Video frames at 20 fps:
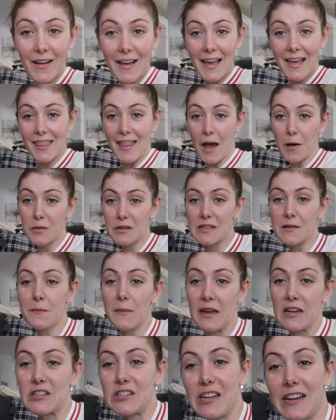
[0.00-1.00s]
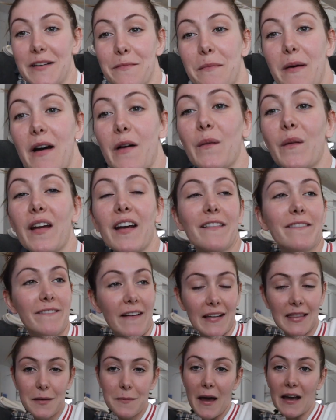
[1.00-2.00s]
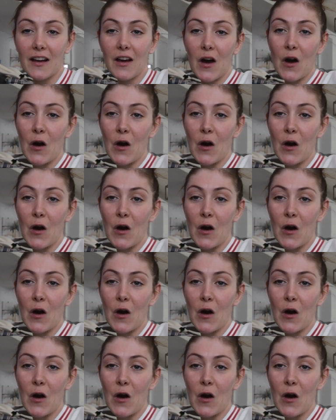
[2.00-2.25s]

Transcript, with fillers: Okay, that was a mission, but we are finally back